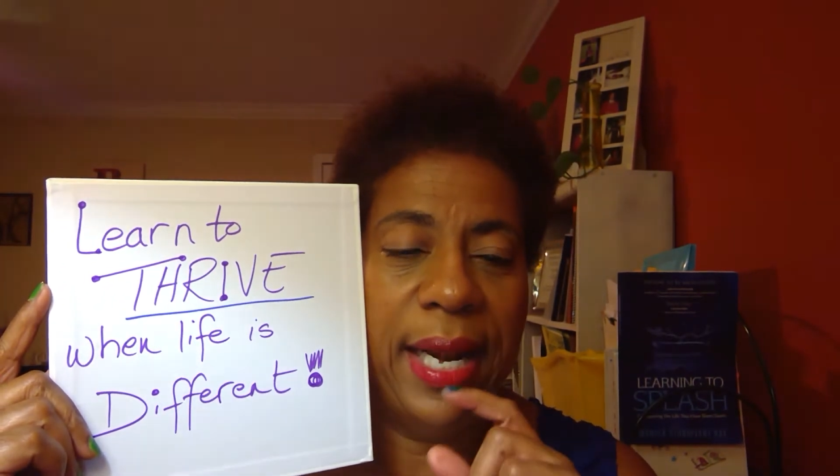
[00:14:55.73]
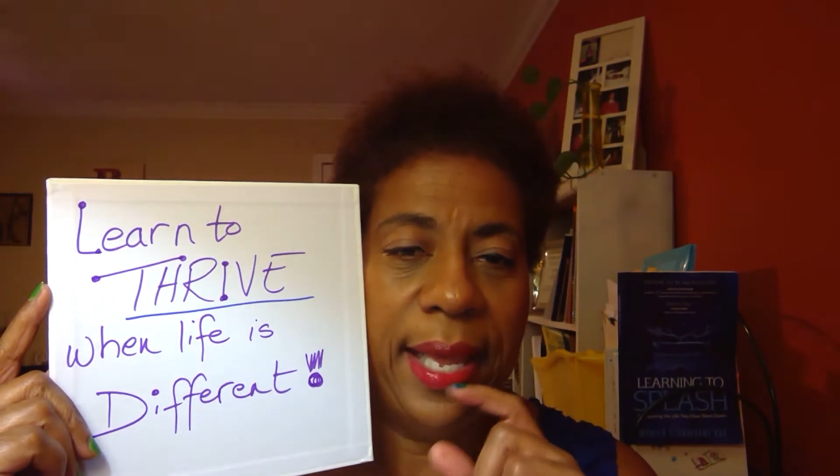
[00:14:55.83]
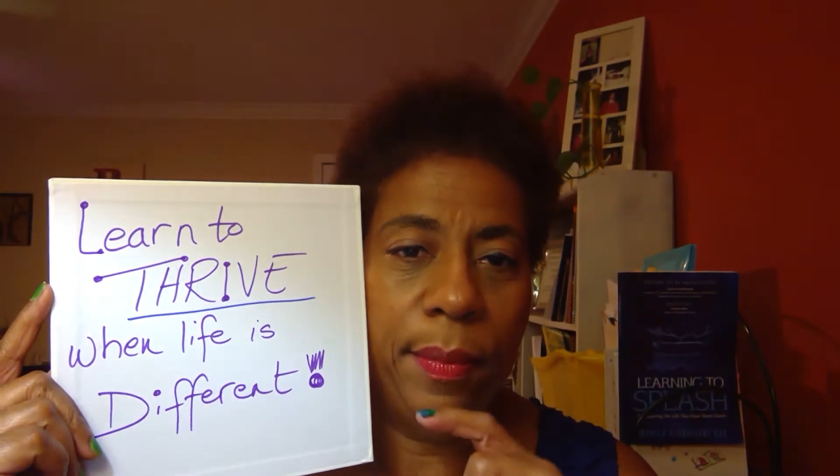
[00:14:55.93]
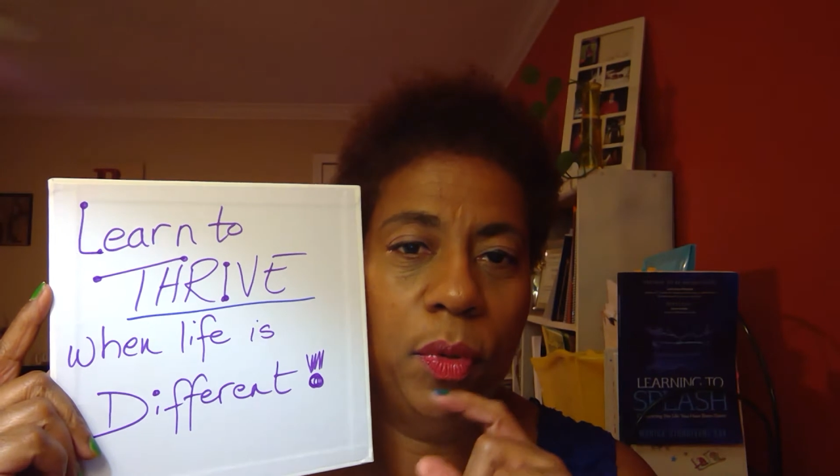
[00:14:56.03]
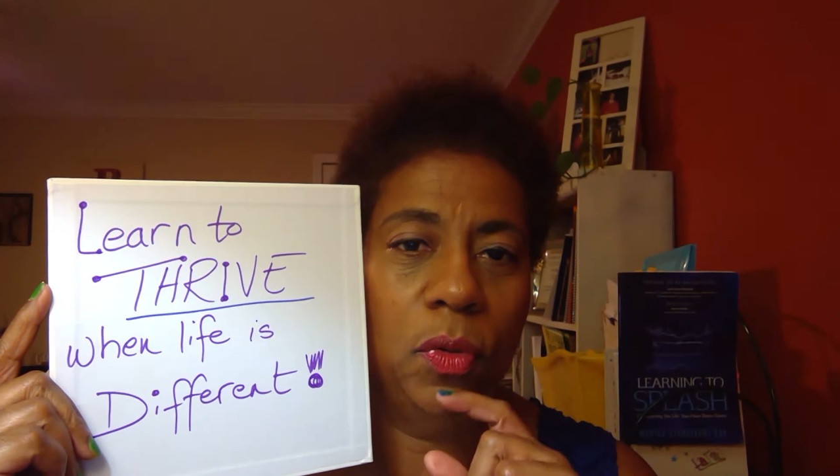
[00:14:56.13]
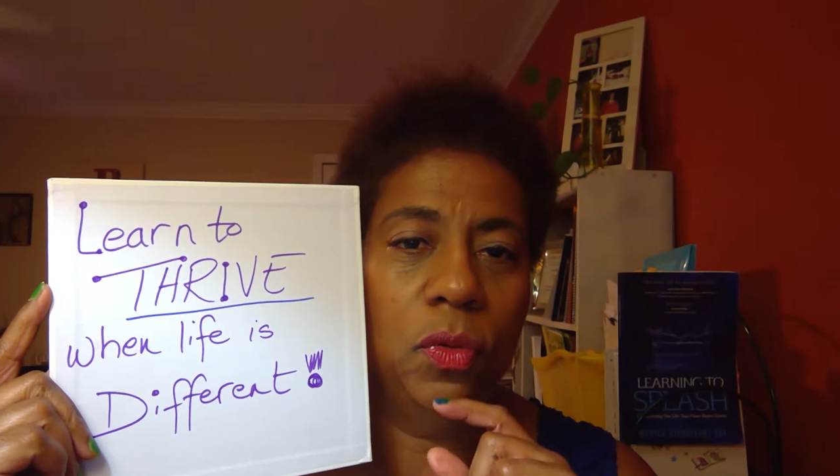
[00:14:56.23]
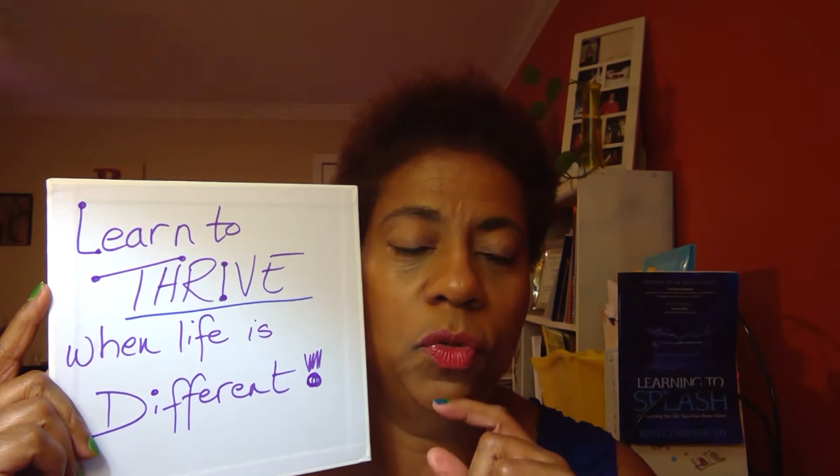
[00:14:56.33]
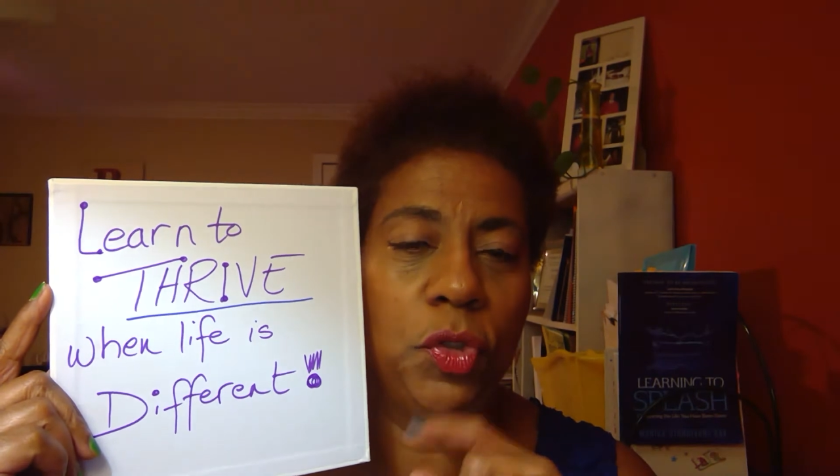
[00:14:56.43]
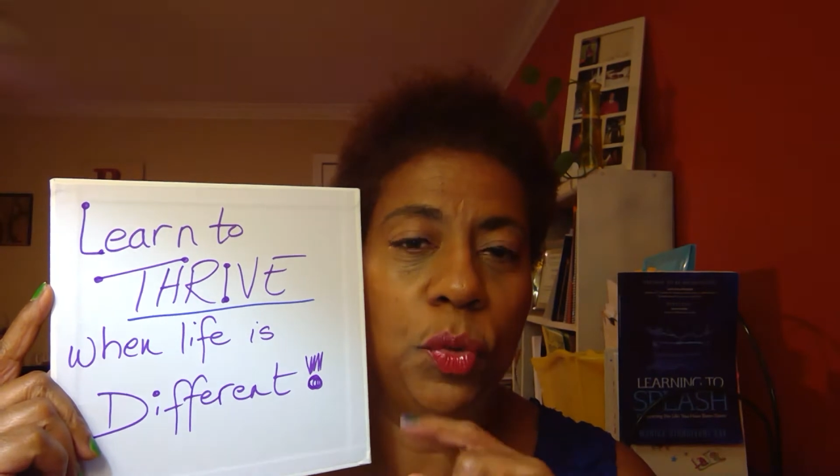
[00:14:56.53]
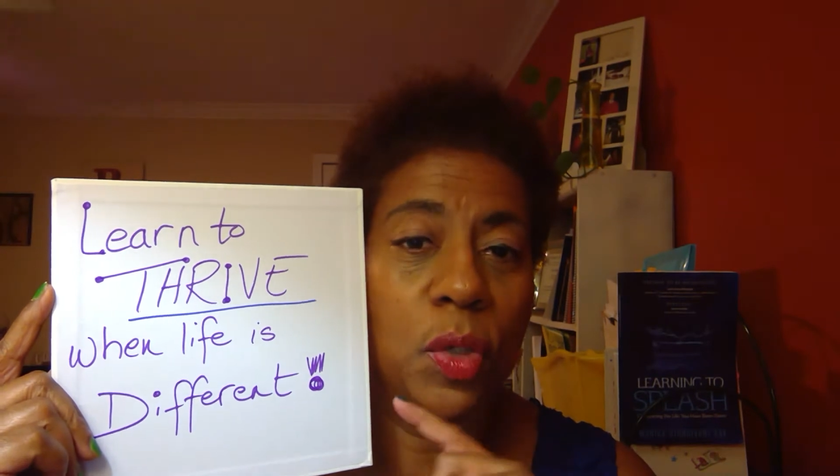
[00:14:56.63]
able
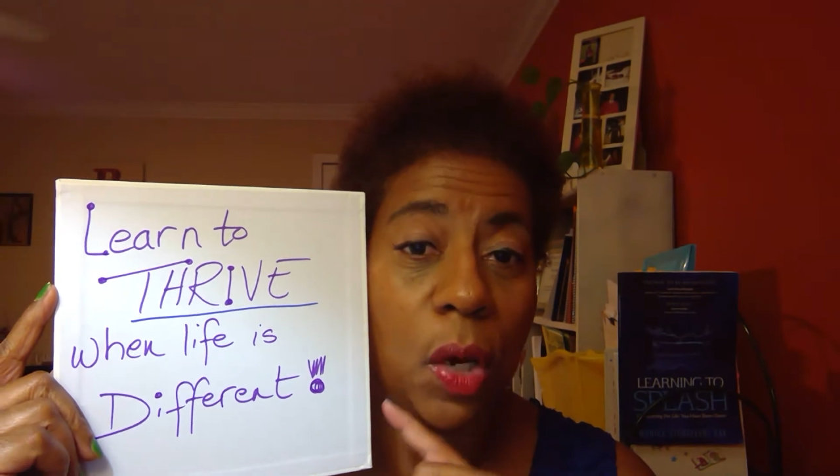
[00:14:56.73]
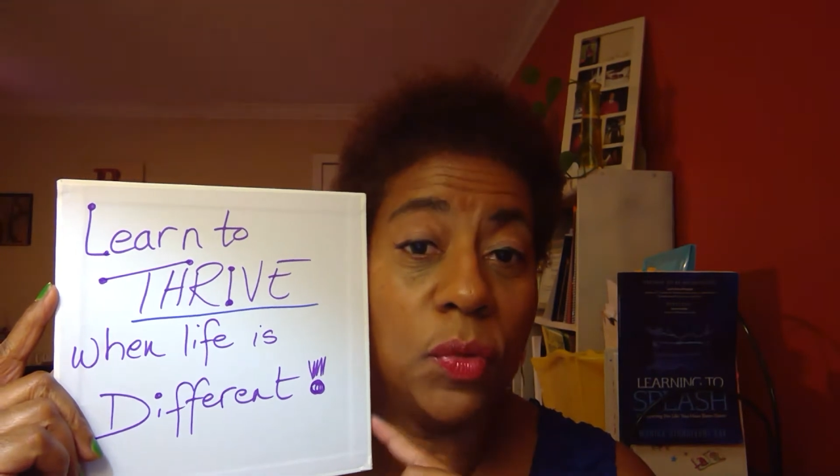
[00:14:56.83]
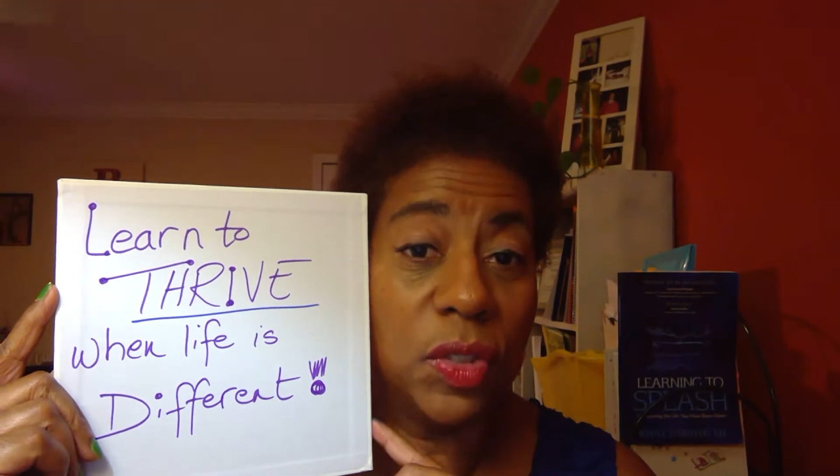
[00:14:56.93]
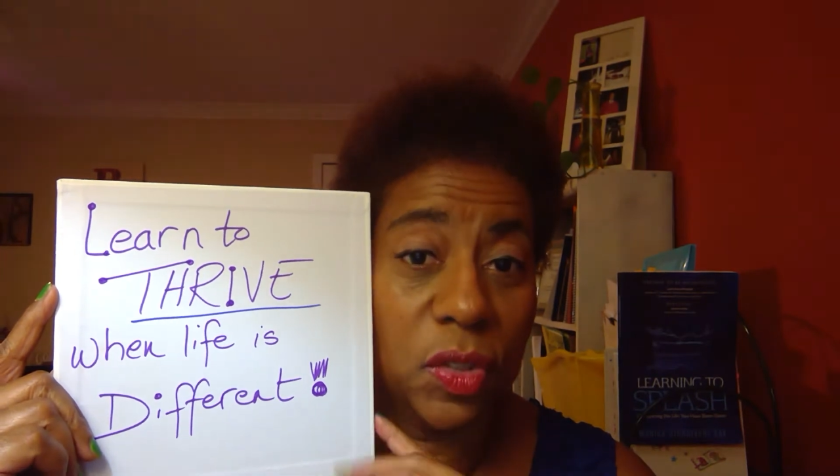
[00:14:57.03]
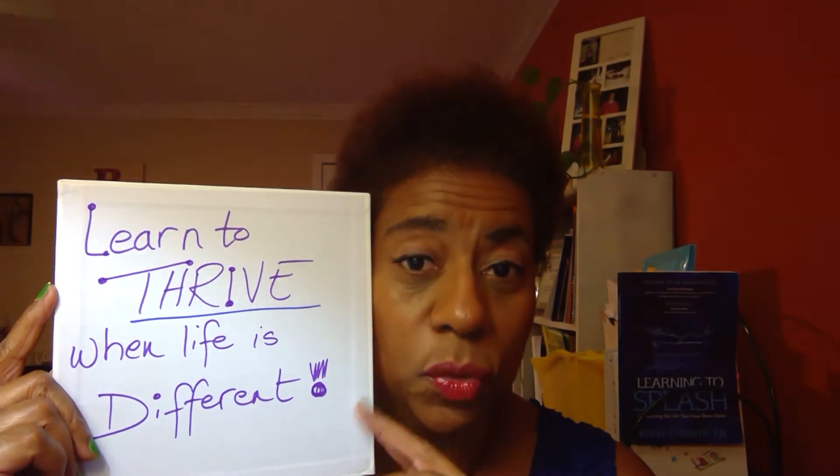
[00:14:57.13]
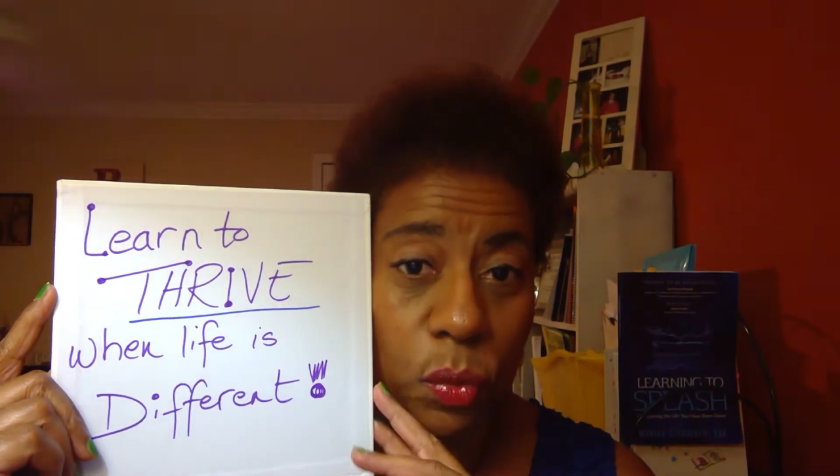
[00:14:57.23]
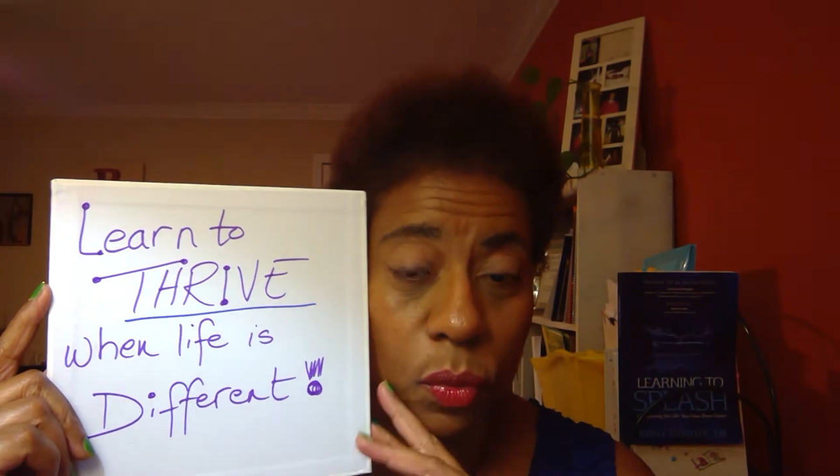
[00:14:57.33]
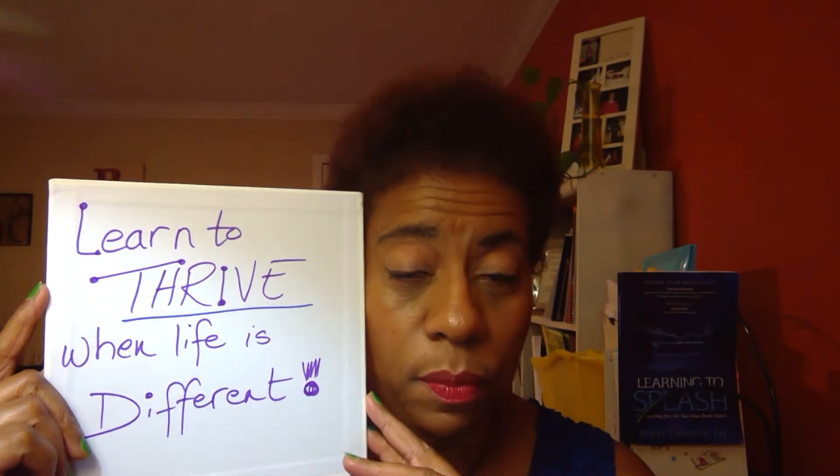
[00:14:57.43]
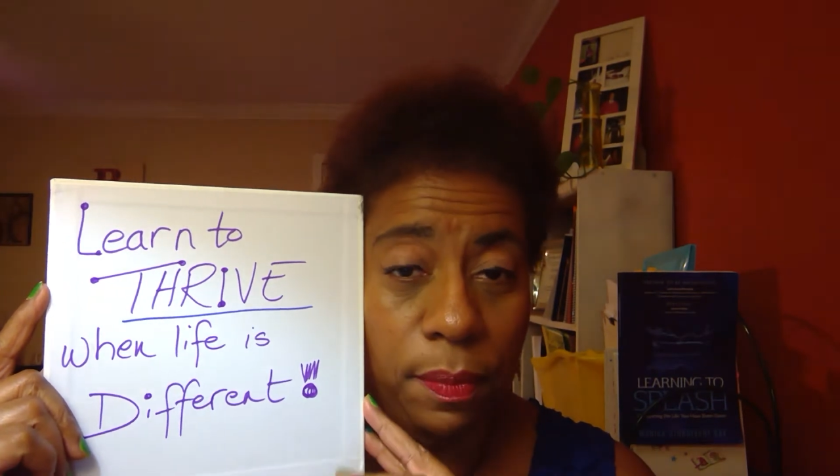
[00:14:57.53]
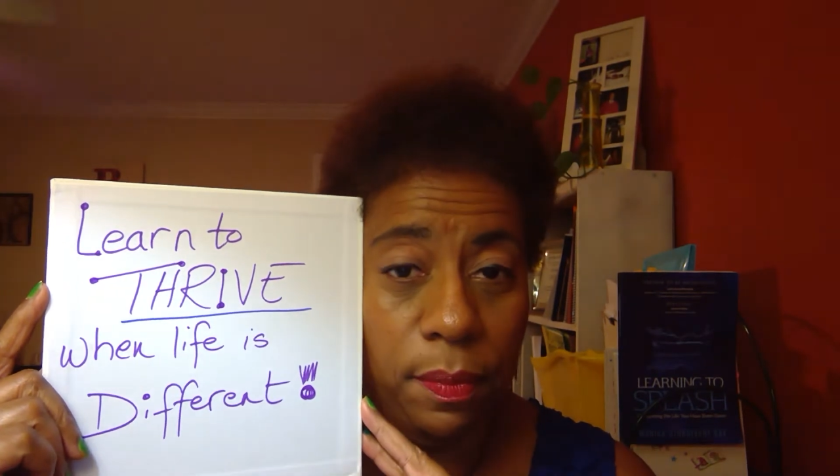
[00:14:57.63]
to go to school.